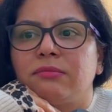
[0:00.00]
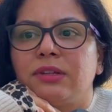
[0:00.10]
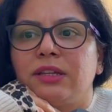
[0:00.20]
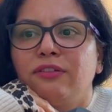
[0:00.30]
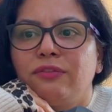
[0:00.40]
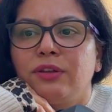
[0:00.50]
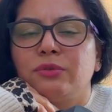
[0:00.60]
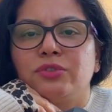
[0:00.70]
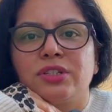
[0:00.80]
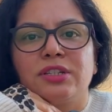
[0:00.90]
If
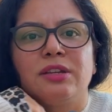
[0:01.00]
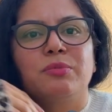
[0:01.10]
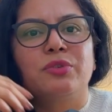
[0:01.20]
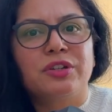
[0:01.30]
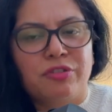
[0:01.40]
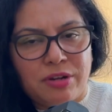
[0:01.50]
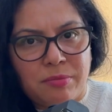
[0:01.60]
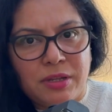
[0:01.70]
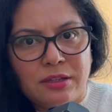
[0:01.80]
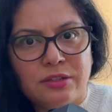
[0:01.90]
you just keep on
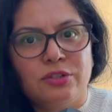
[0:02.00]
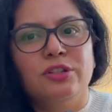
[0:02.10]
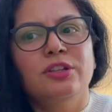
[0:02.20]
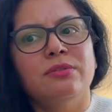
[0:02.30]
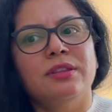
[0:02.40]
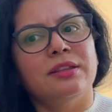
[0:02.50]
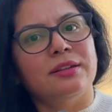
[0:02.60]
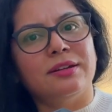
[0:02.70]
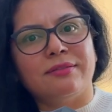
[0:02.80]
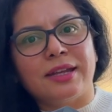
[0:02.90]
cribbing, do you think
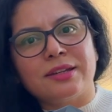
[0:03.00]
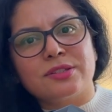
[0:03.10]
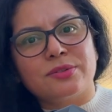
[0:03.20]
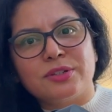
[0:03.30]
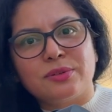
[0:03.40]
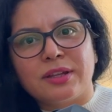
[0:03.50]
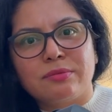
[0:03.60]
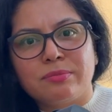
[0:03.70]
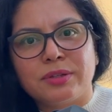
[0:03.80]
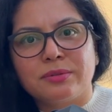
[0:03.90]
the divine is going to
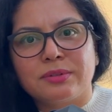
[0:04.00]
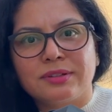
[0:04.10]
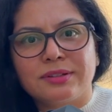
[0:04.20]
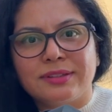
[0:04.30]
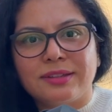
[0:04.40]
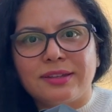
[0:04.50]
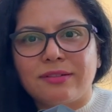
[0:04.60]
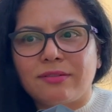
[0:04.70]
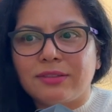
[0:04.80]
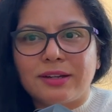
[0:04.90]
help you?
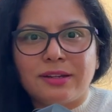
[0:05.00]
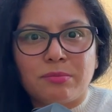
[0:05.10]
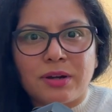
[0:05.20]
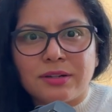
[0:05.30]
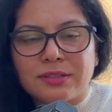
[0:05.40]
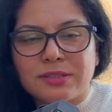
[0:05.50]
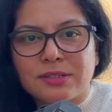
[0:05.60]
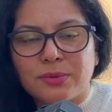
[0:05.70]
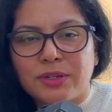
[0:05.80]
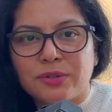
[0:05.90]
Or that abundance
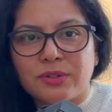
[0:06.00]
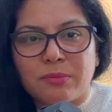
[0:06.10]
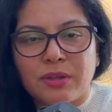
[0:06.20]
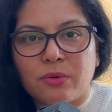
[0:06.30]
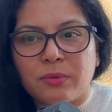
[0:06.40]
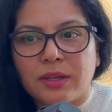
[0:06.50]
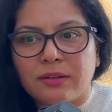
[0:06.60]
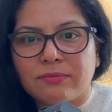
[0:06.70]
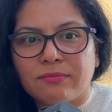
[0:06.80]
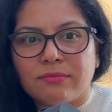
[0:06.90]
is going to come your
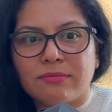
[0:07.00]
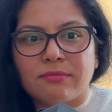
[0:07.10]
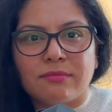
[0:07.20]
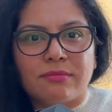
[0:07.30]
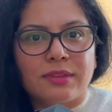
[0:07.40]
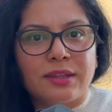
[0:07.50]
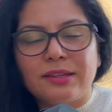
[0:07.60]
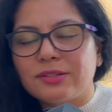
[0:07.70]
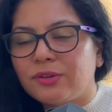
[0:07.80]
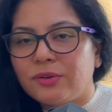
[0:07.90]
way?
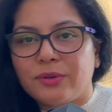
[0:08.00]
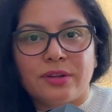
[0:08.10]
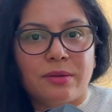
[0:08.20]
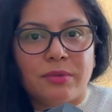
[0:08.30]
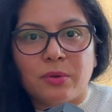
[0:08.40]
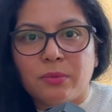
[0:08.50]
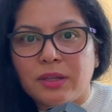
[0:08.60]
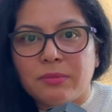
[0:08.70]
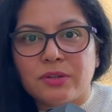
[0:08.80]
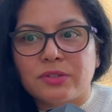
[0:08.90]
It's not going to come your
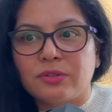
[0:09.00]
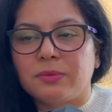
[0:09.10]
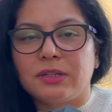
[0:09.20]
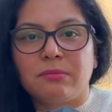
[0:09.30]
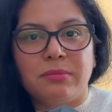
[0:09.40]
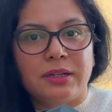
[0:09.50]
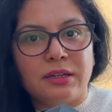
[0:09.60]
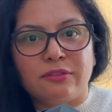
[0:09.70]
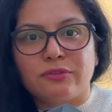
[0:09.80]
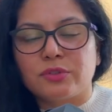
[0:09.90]
way because you've been
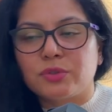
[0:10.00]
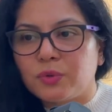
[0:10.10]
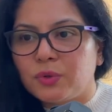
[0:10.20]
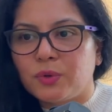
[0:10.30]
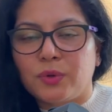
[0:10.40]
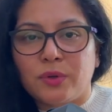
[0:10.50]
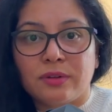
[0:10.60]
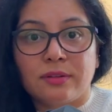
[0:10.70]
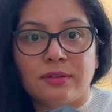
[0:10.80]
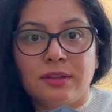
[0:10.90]
complaining for so long.